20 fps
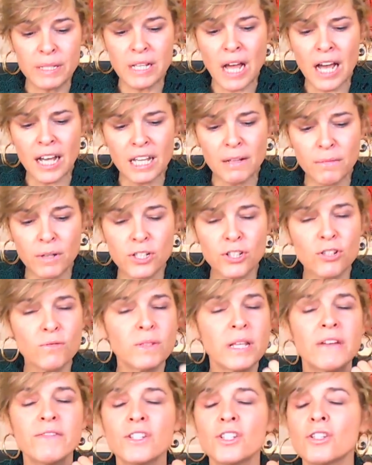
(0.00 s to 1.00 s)
Maitake
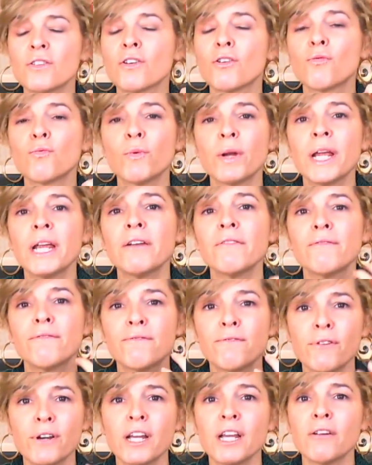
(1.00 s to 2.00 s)
mushrooms have such a great,
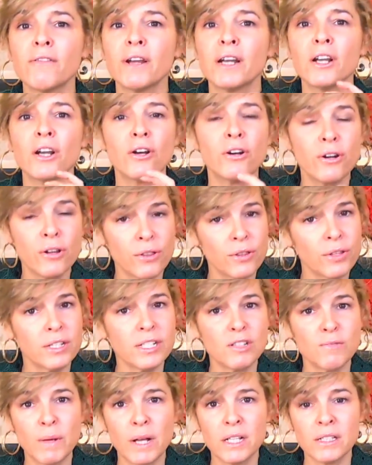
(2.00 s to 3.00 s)
fragrant, earthy
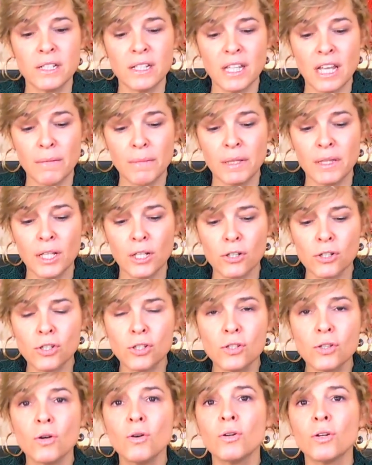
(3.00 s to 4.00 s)
smell to them and they are
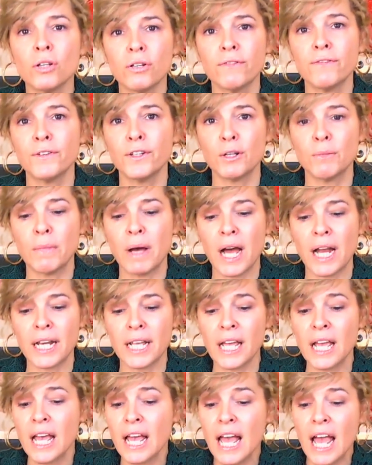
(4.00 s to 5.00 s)
so good for your
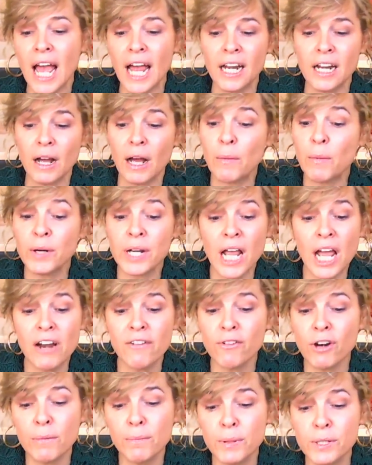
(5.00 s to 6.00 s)
body. And I,
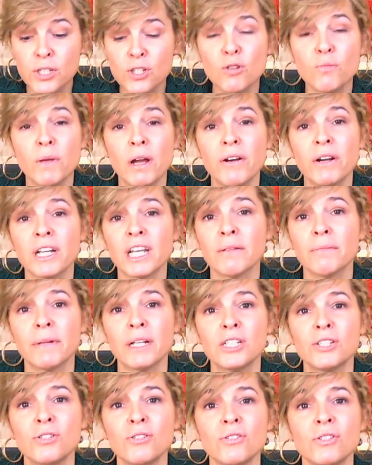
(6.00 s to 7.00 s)
whenever I put turmeric in
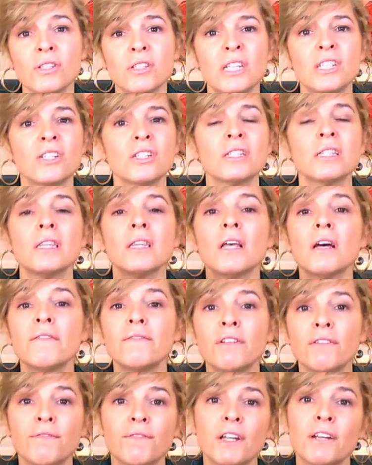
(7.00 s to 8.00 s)
my juices, I just
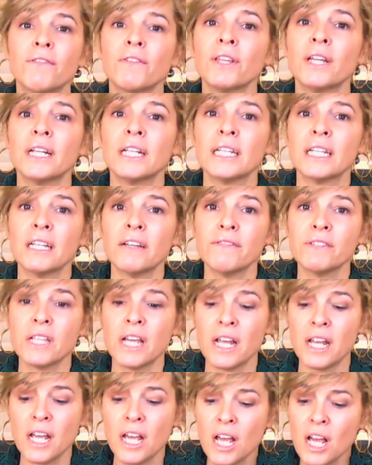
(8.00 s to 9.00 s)
love the flavor that it gives
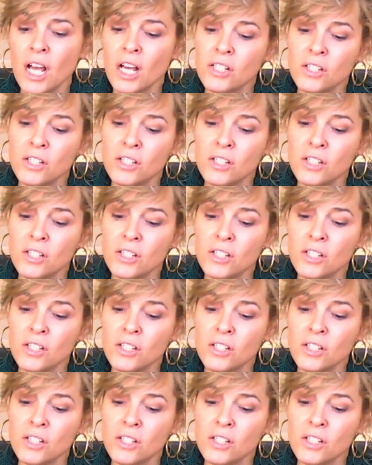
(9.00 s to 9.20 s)
it.